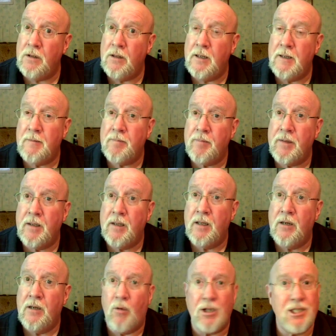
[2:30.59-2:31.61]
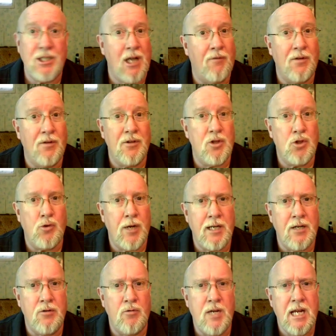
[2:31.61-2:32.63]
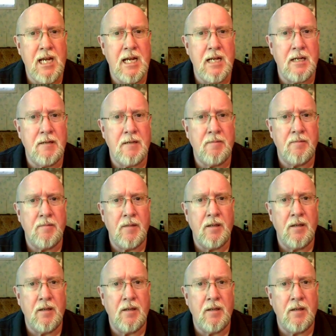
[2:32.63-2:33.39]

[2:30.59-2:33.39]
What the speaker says: too. Watch out for the dreaded re.